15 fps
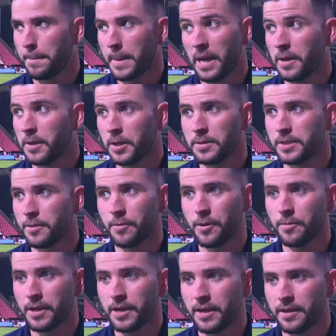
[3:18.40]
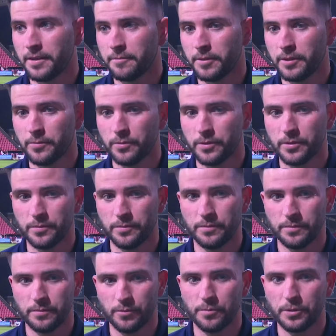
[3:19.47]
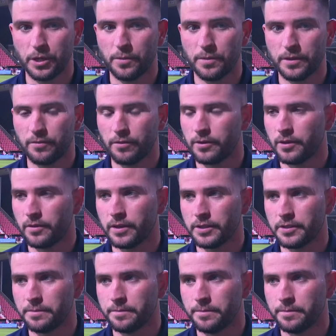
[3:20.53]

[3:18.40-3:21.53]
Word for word: and I don't see why we can't. We'll, we'll, we'll be going in the right direction.